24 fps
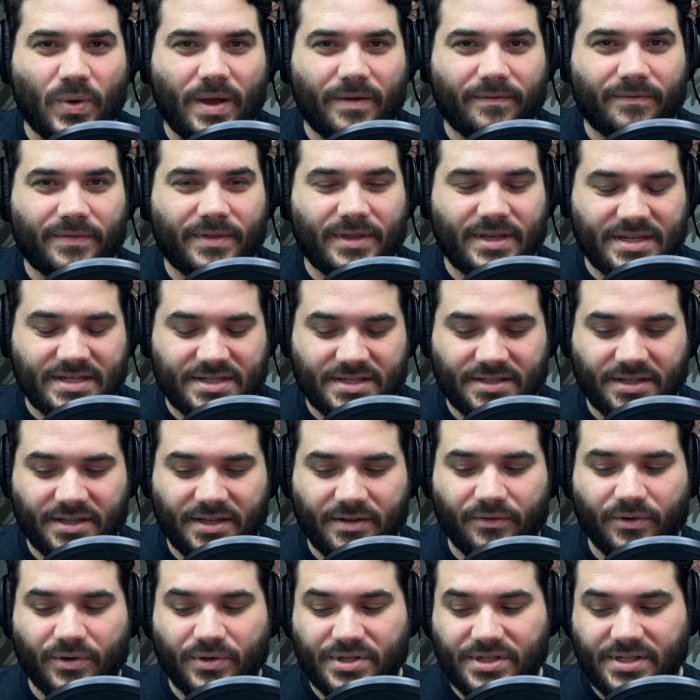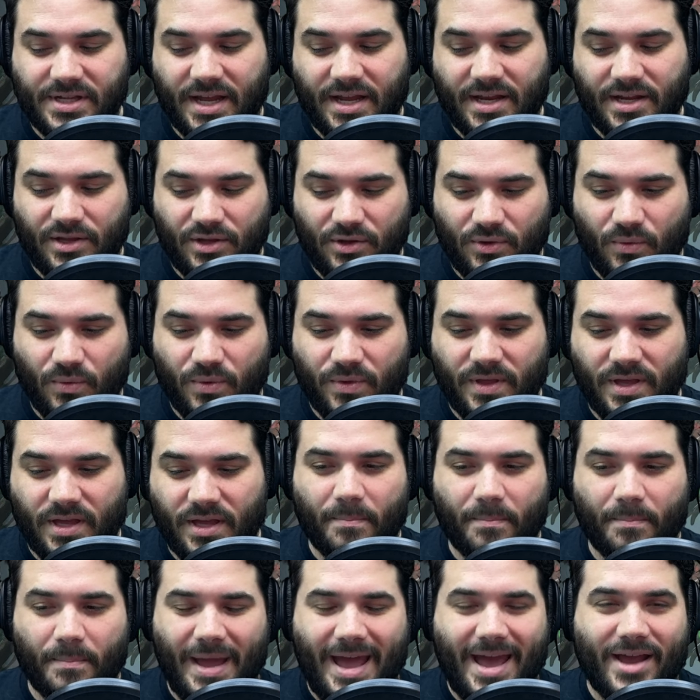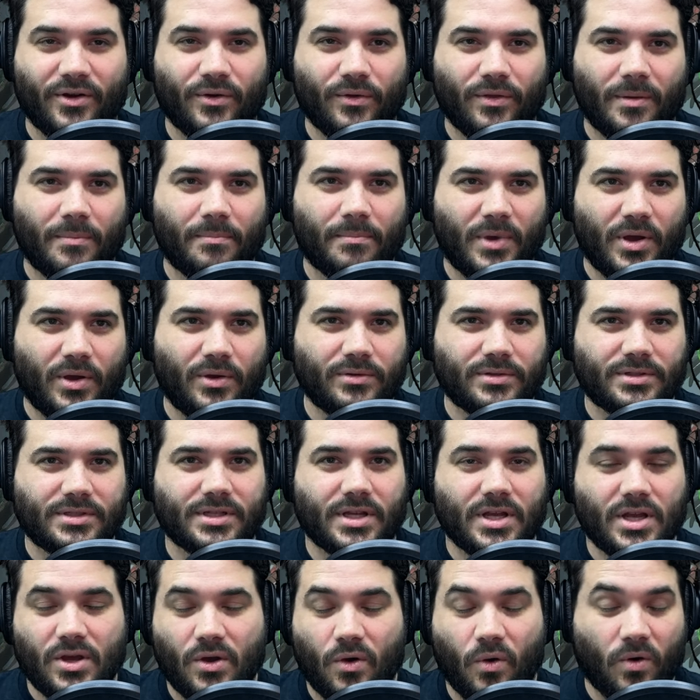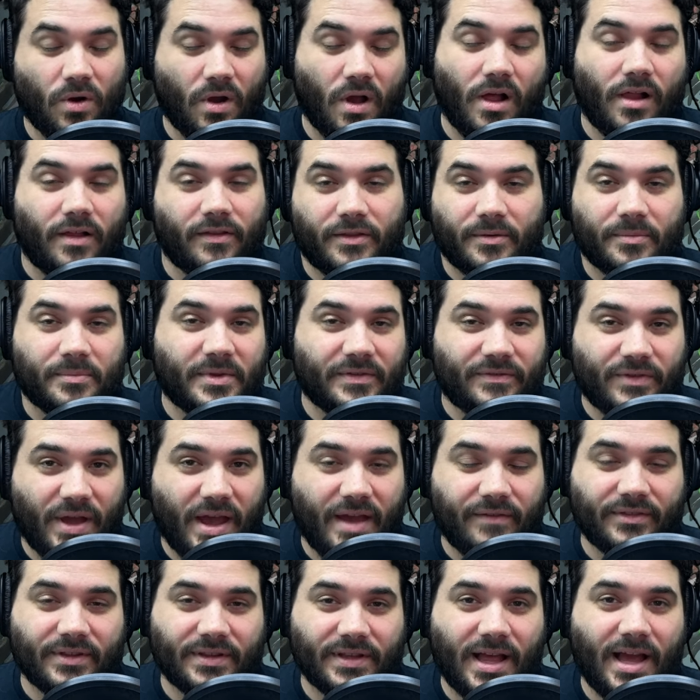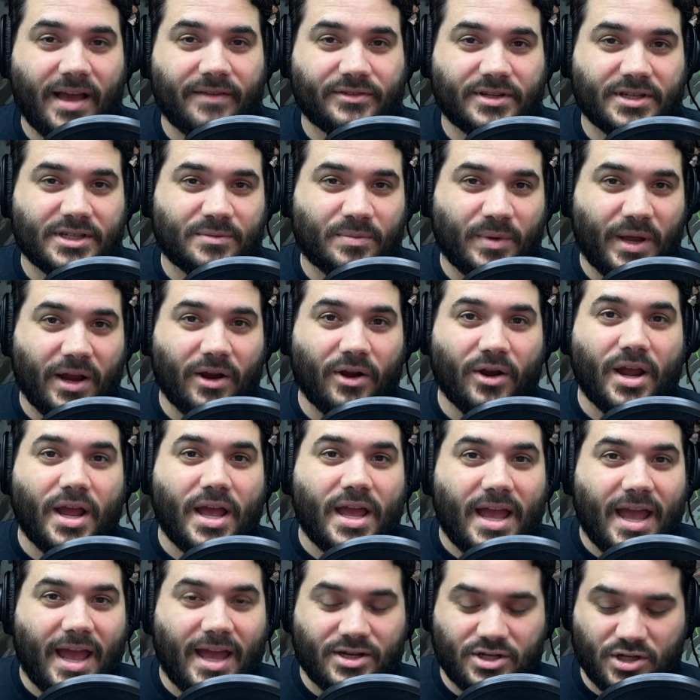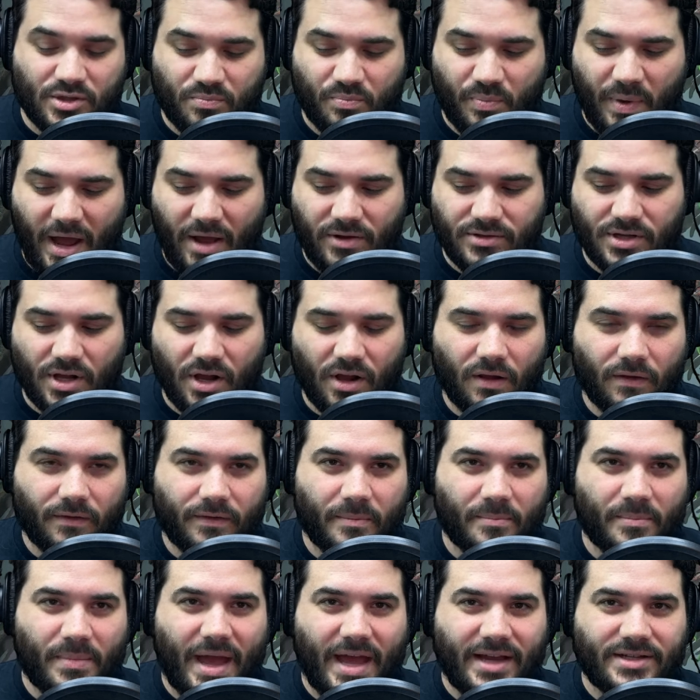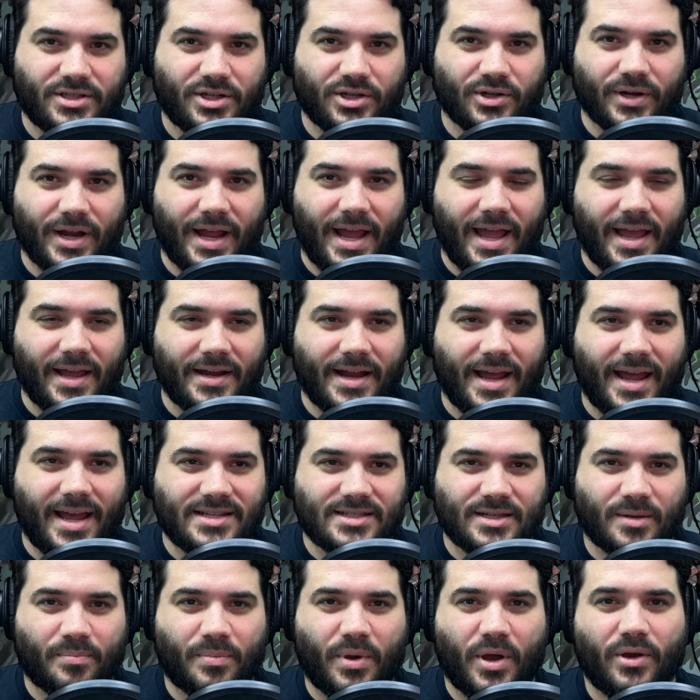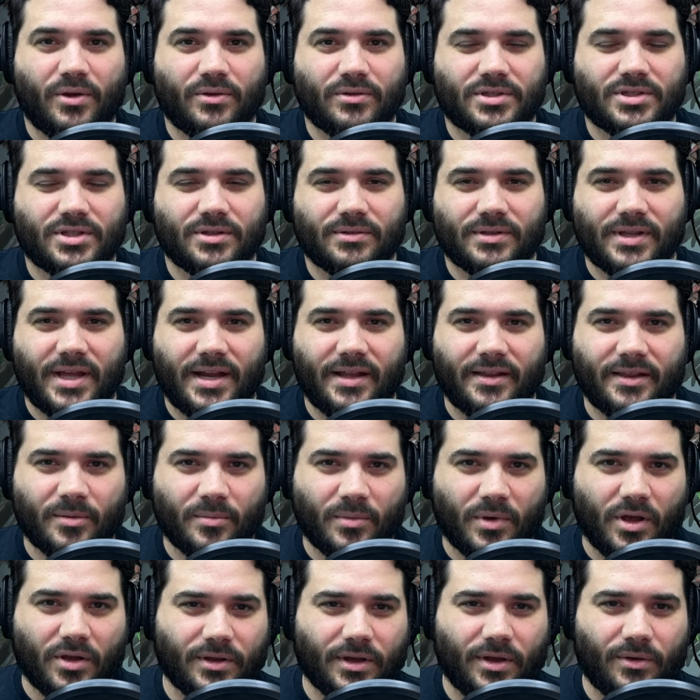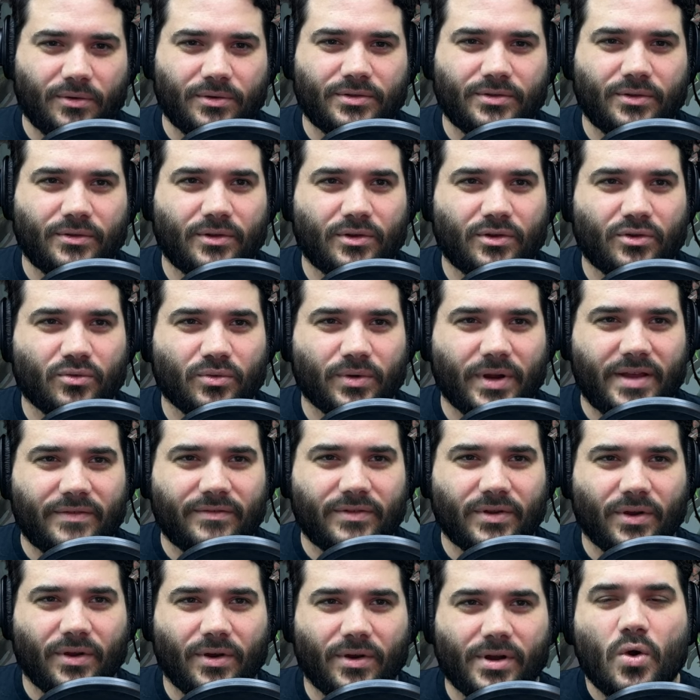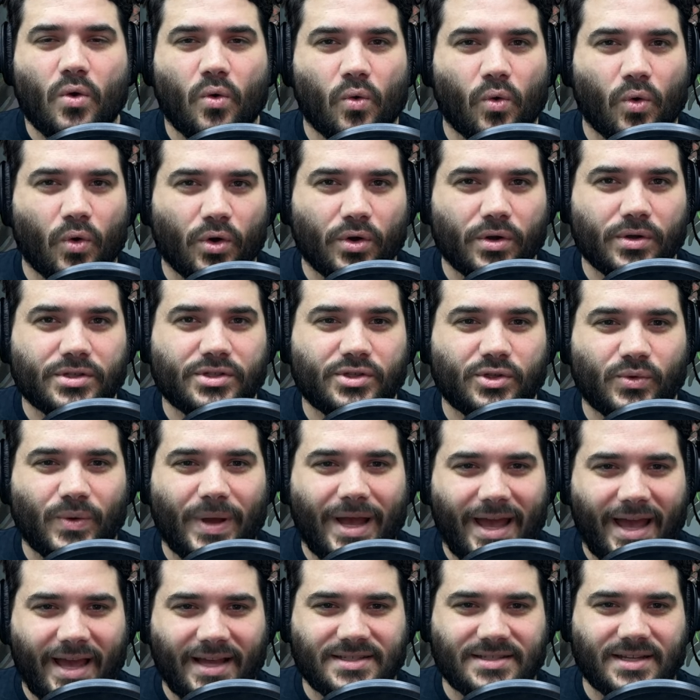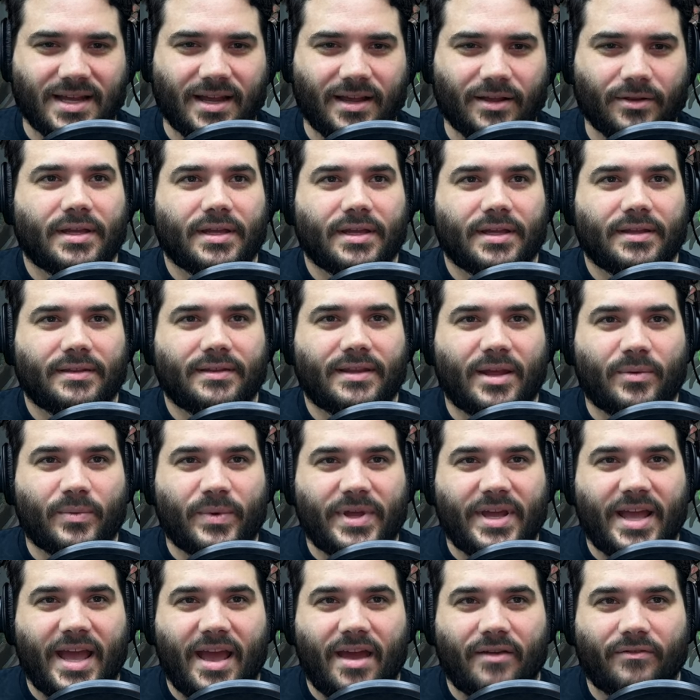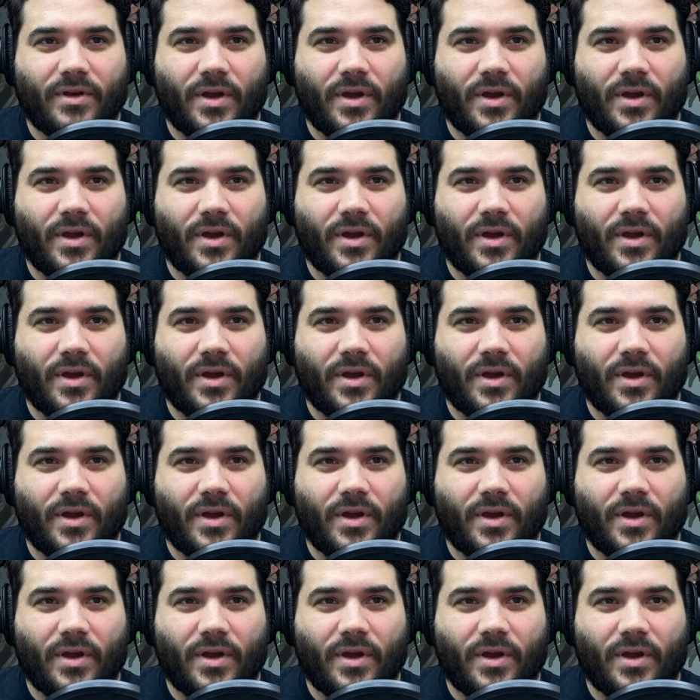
of the slivers that you think matter the most, or all of them if you have the life to spare, and just bounce all of them back to your hand, as opposed to letting them all go to the graveyard or to exile. Then we have